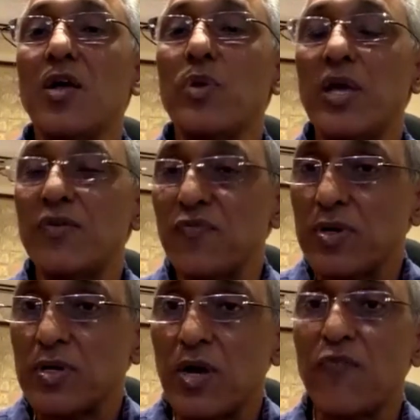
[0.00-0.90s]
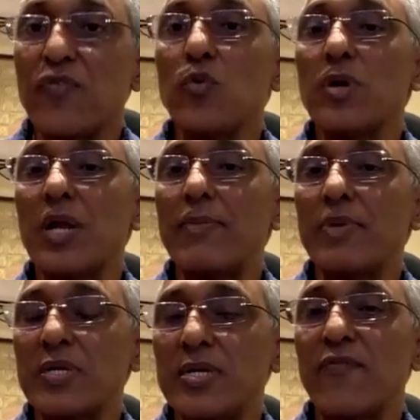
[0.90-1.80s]
We have a few
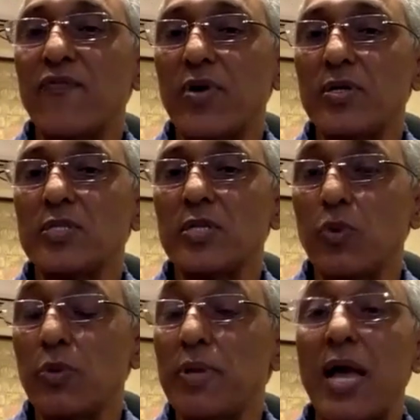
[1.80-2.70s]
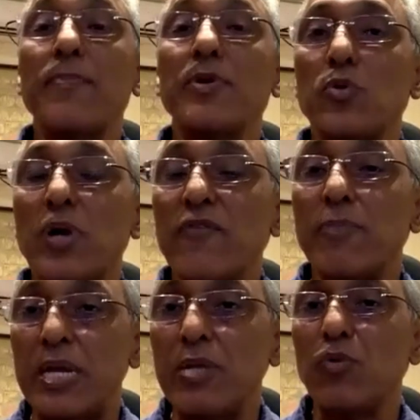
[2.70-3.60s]
climate tech funds, and we'd be happy to have
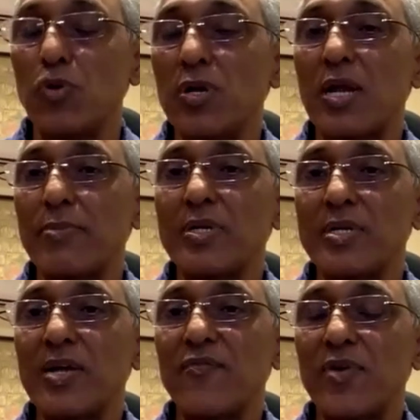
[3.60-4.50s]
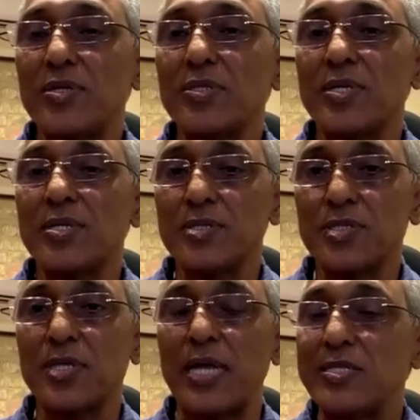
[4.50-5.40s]
many more climate tech funds and
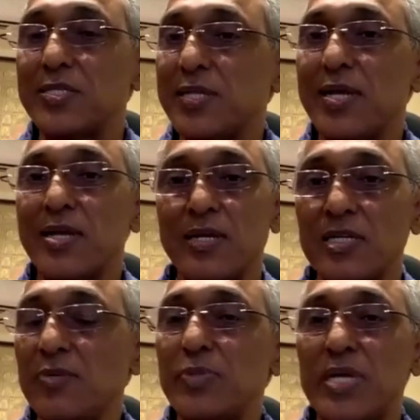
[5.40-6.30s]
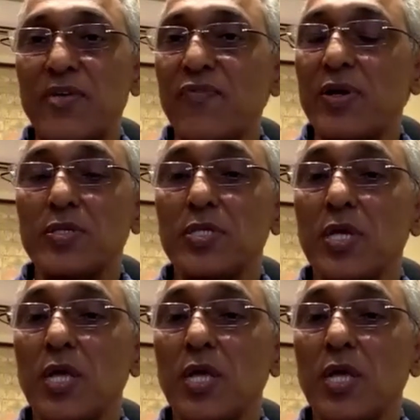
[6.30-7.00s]
science tech and deep tech funds.